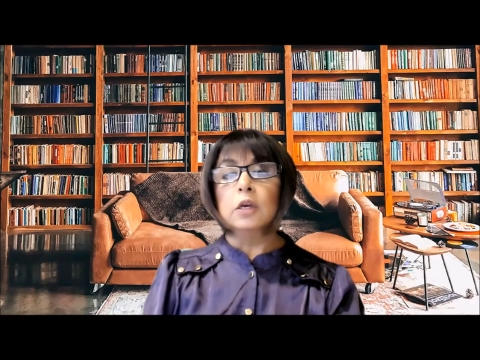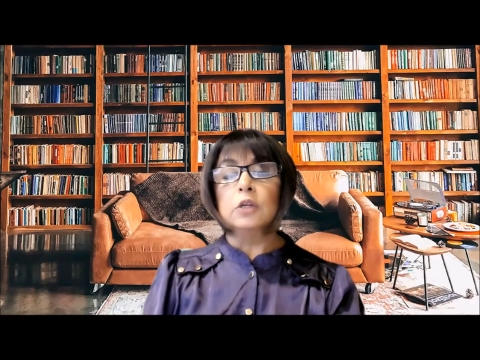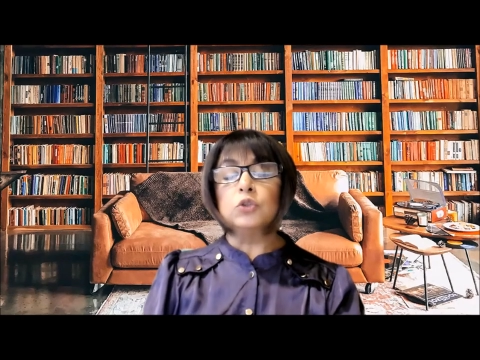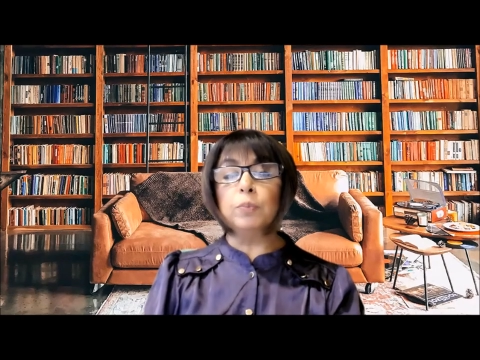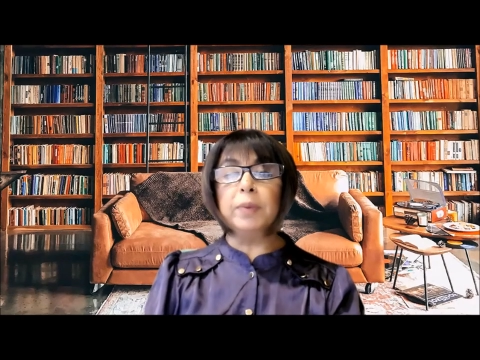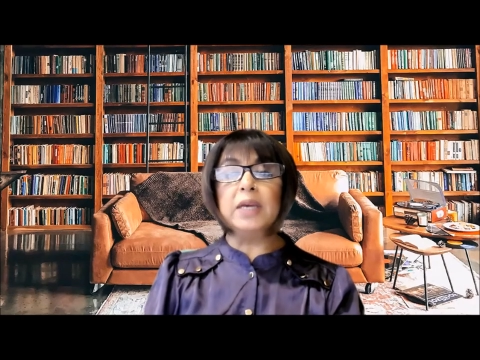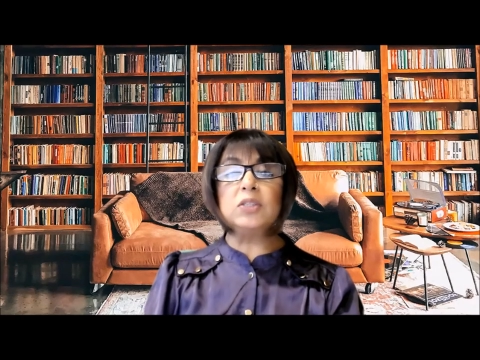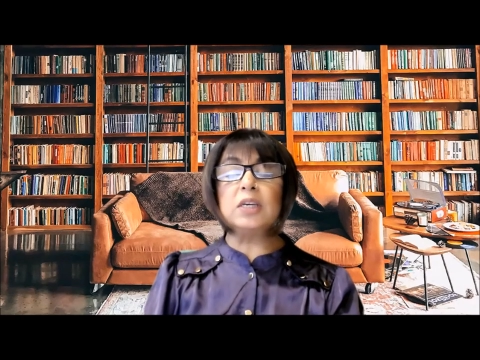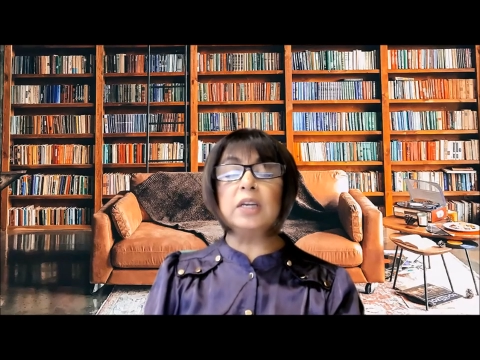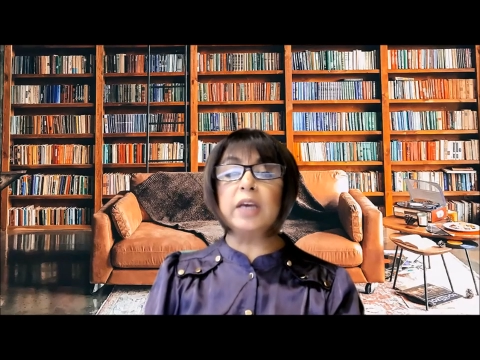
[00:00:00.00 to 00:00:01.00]
So
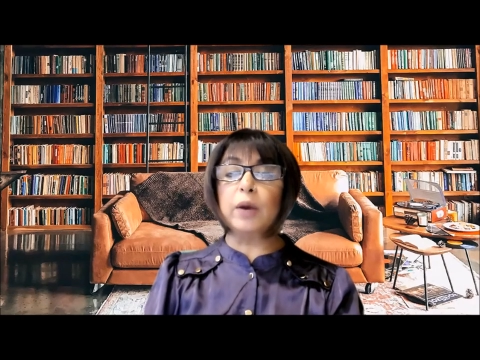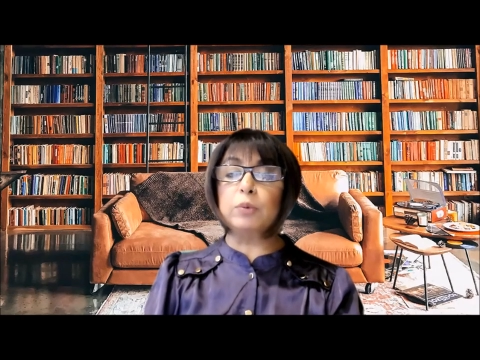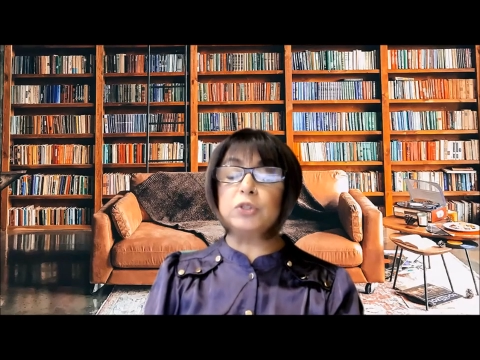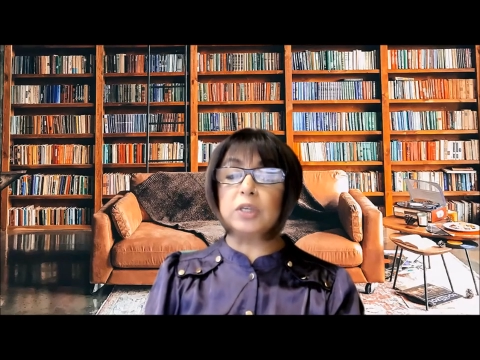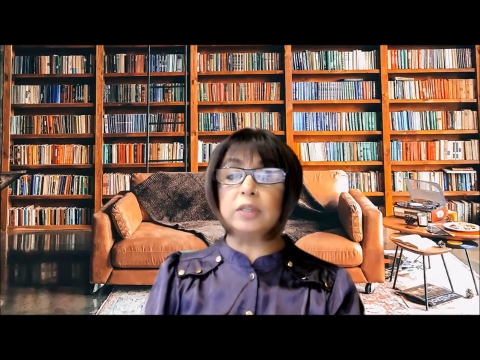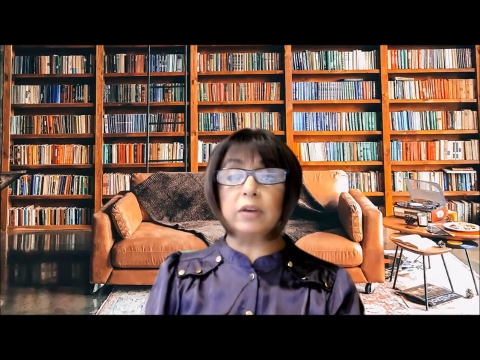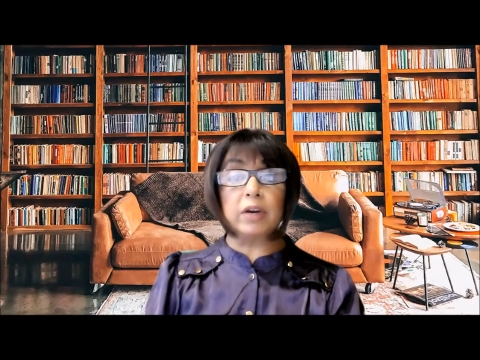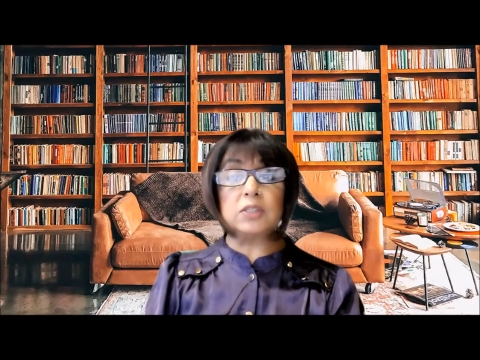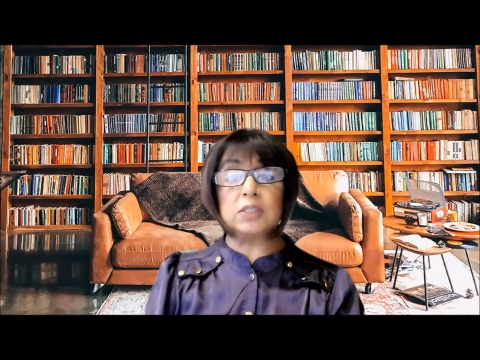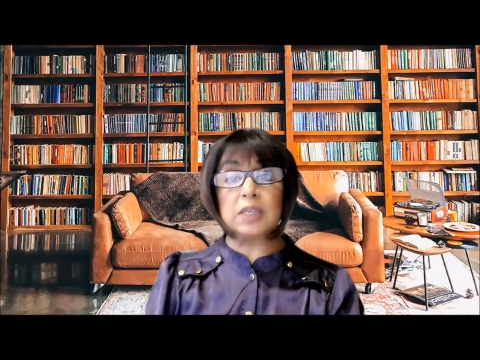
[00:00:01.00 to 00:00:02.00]
basically, I would say there
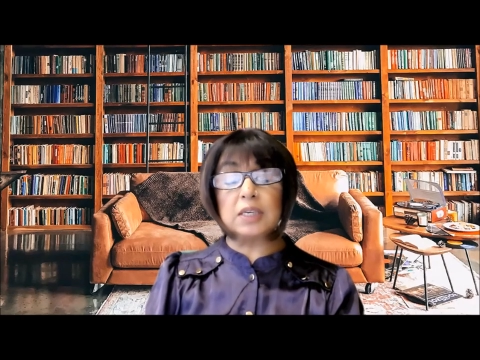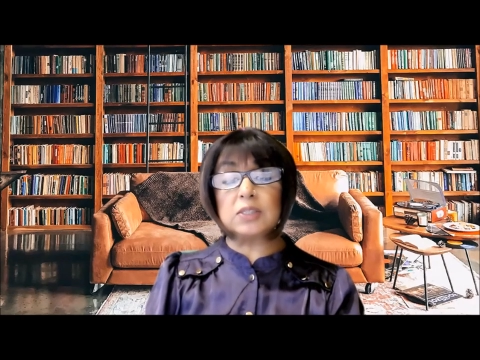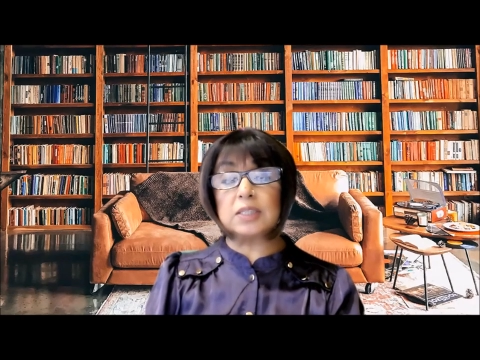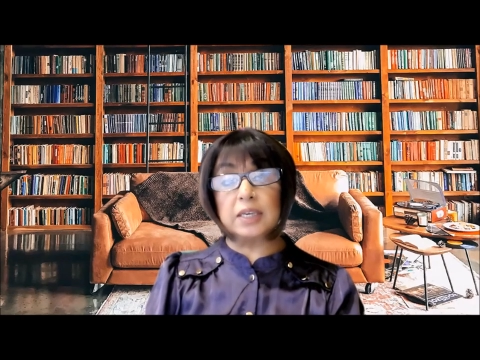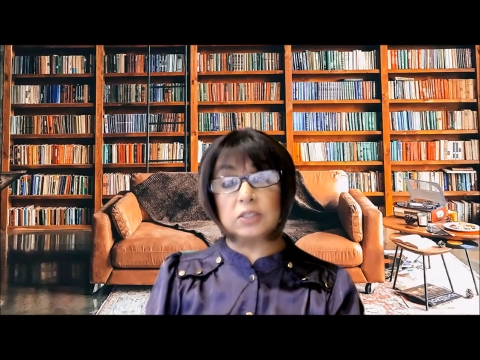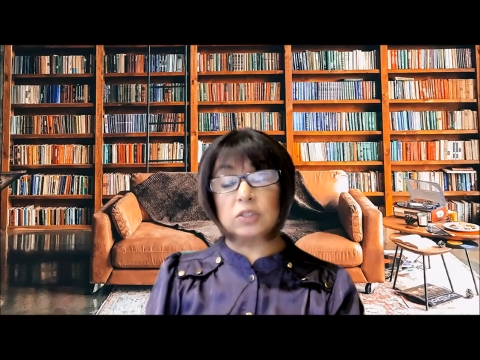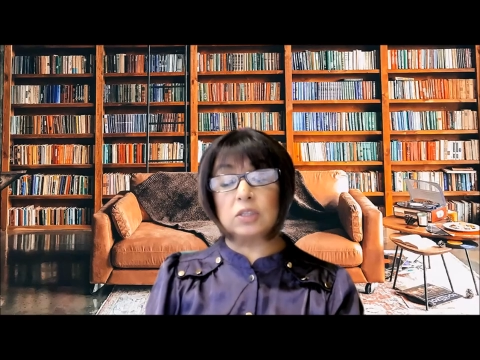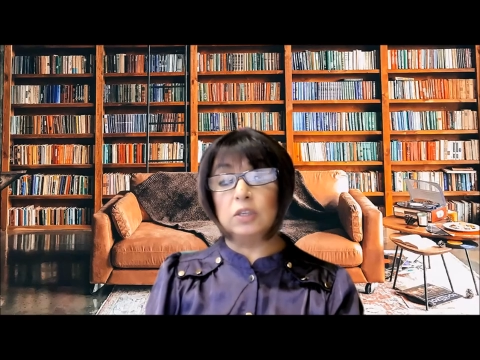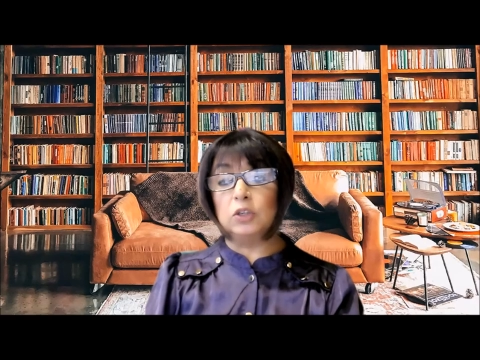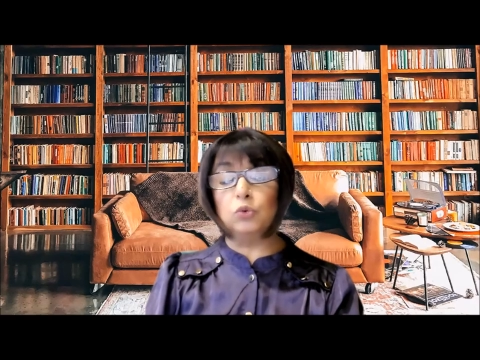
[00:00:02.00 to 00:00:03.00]
are six
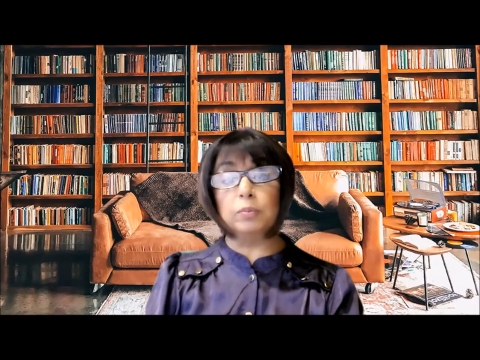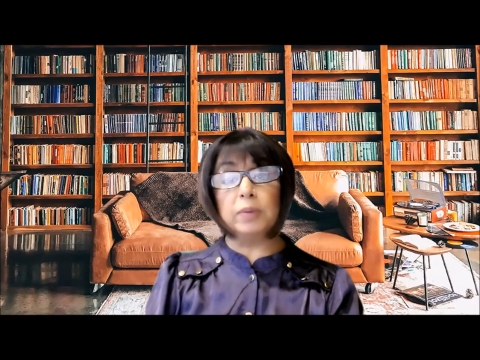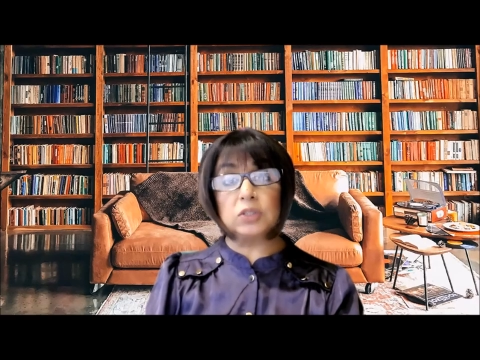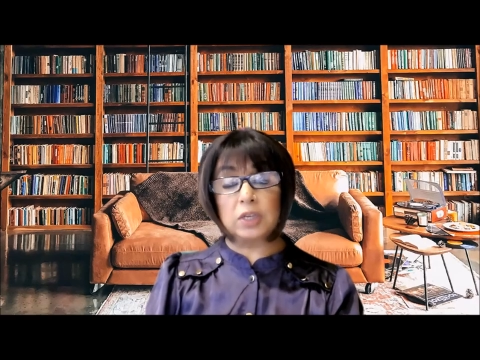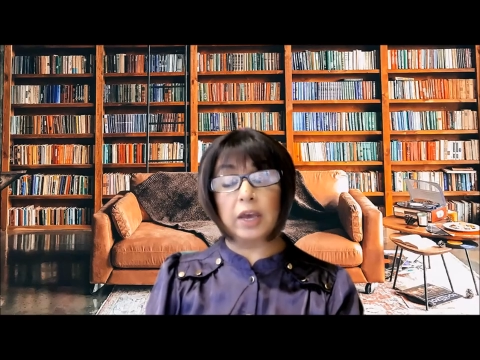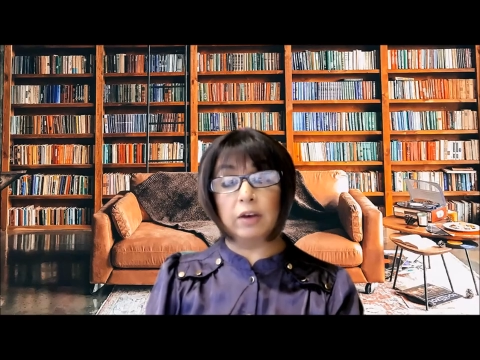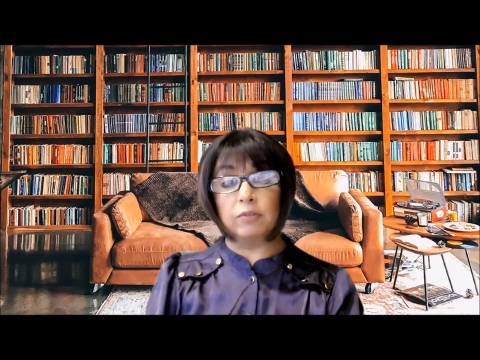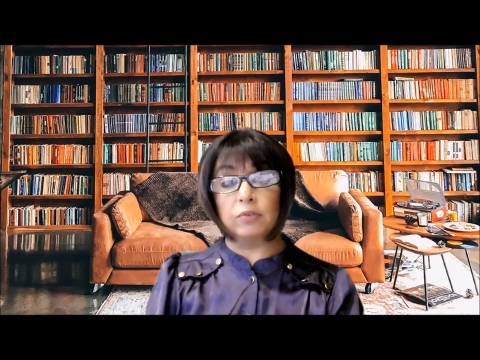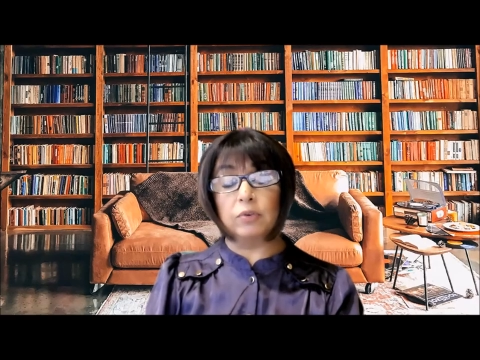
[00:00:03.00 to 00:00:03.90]
kits you must have.